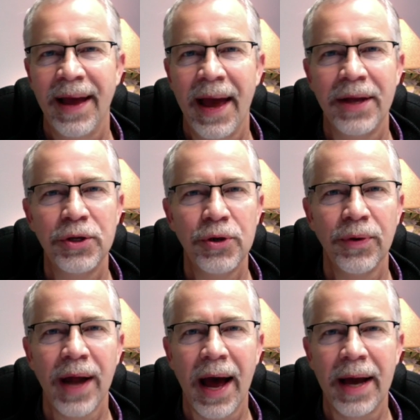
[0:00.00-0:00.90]
And you
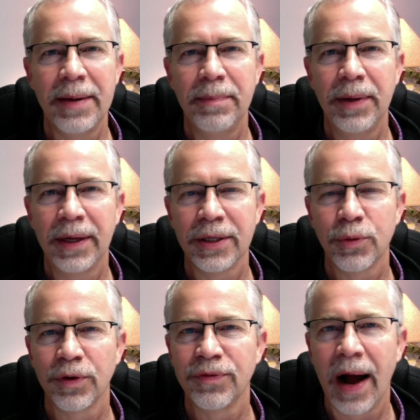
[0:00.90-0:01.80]
and I,
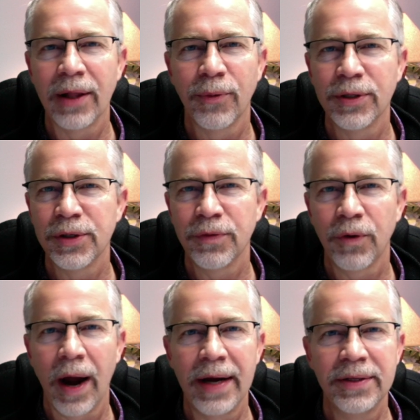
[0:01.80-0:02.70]
because we're followers of
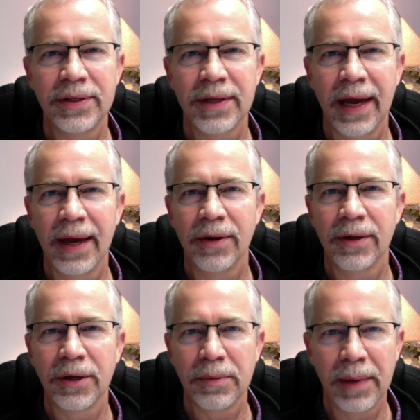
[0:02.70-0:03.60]
Christ
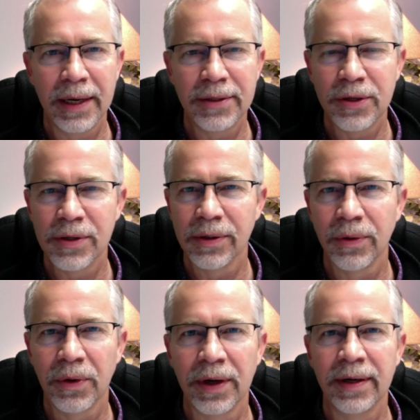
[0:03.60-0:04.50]
and committed to the
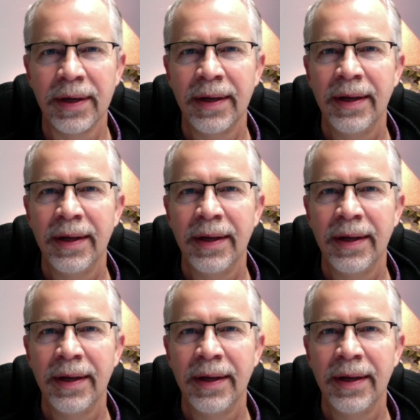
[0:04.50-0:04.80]
Lord,